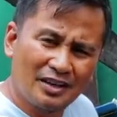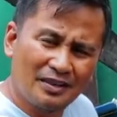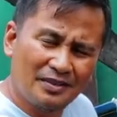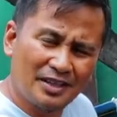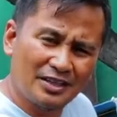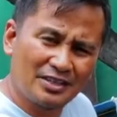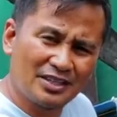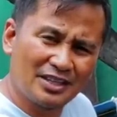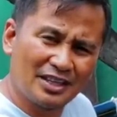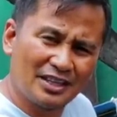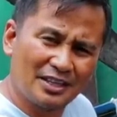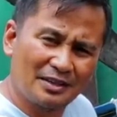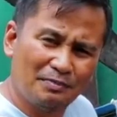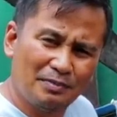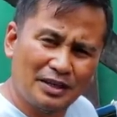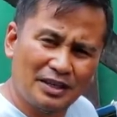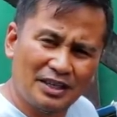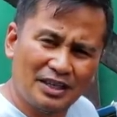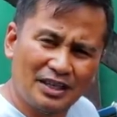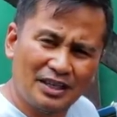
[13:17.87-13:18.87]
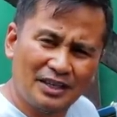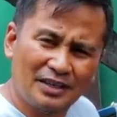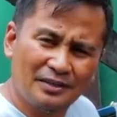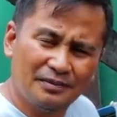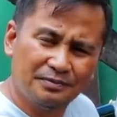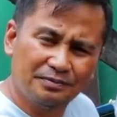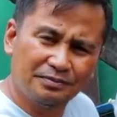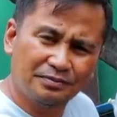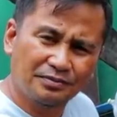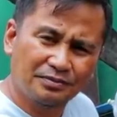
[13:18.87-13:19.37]
that's gonna be
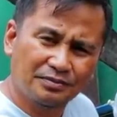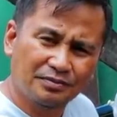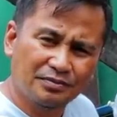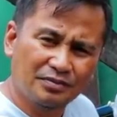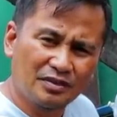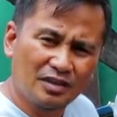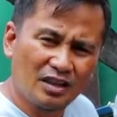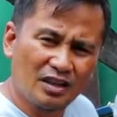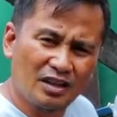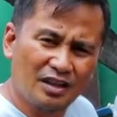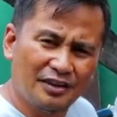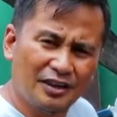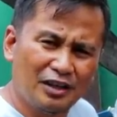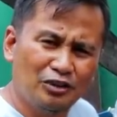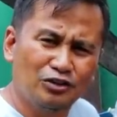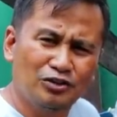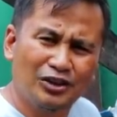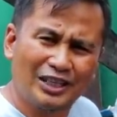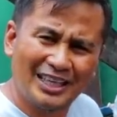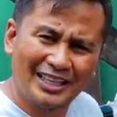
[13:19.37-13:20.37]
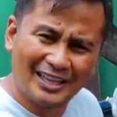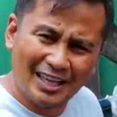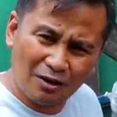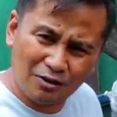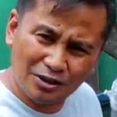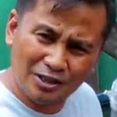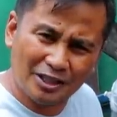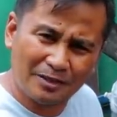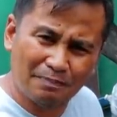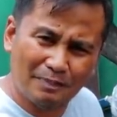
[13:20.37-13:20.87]
around three
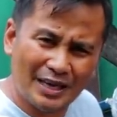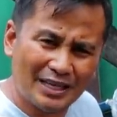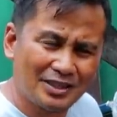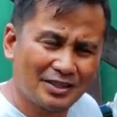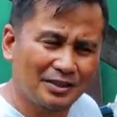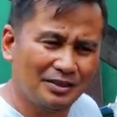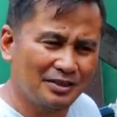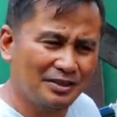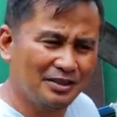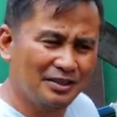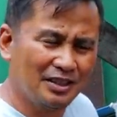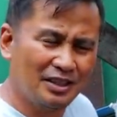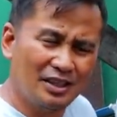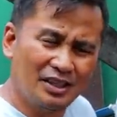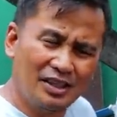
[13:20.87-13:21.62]
thousand pesos.